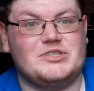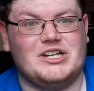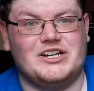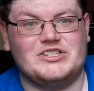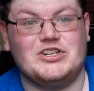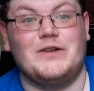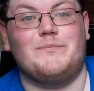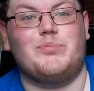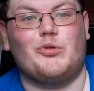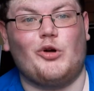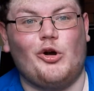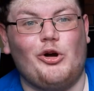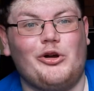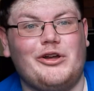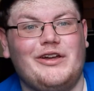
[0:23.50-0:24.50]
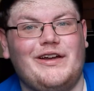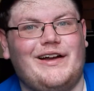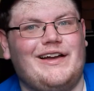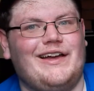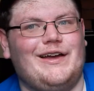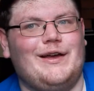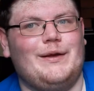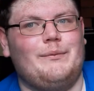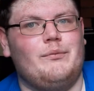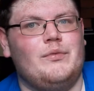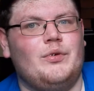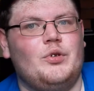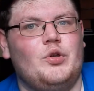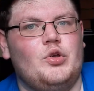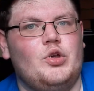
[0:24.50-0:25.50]
charger broke. Um,
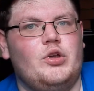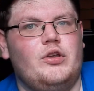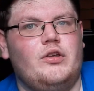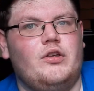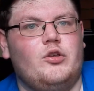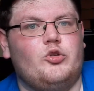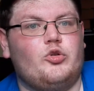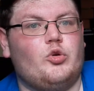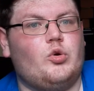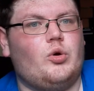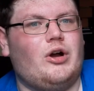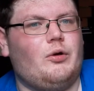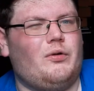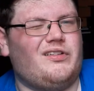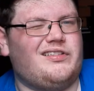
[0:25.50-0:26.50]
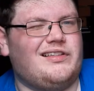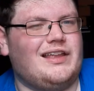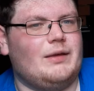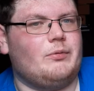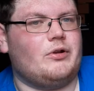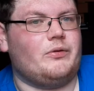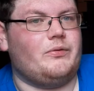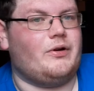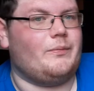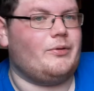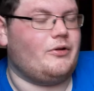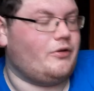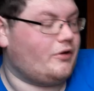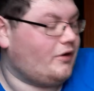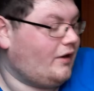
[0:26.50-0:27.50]
so I wasn't able to
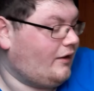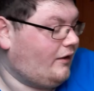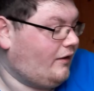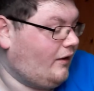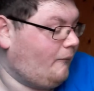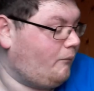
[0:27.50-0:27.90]
upload anything.